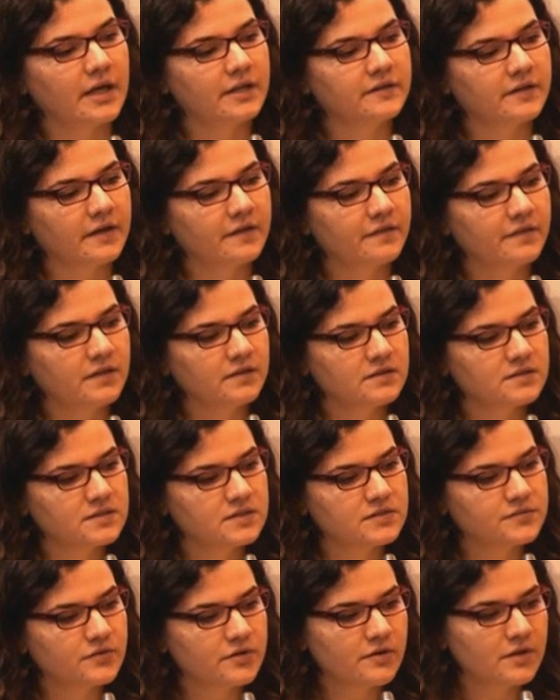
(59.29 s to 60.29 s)
And I think this
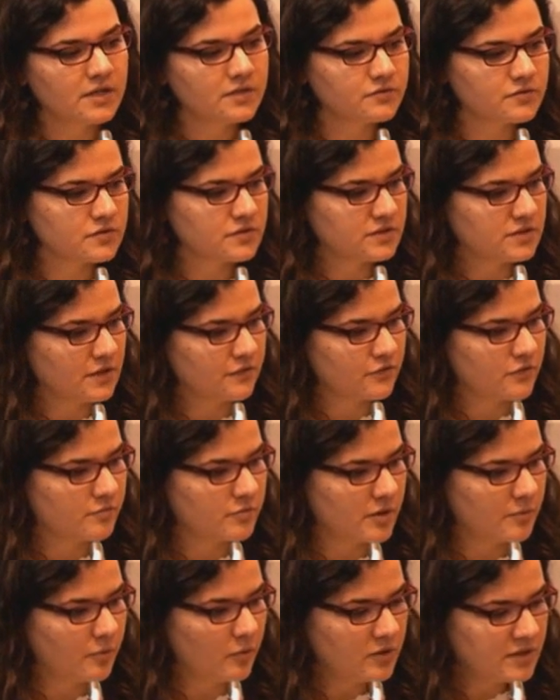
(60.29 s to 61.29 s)
is very interesting from
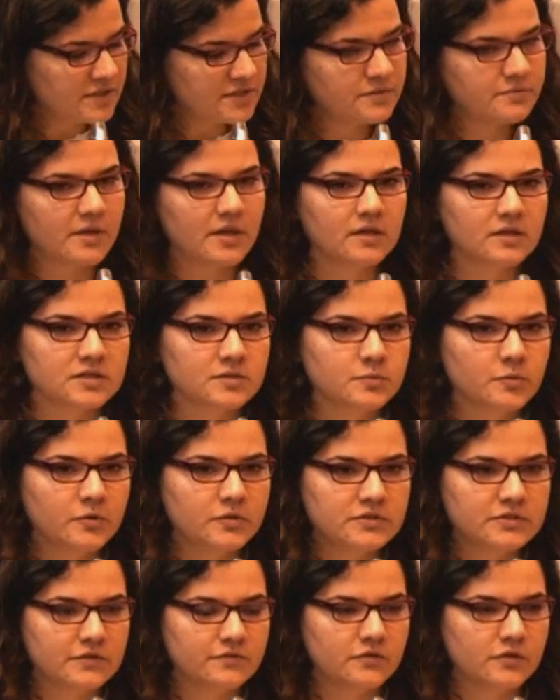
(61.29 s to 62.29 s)
the policymaker's
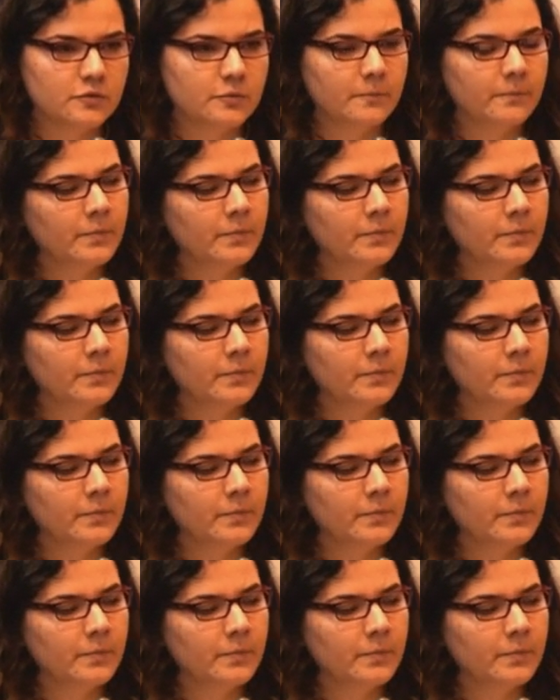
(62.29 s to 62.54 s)
point of view.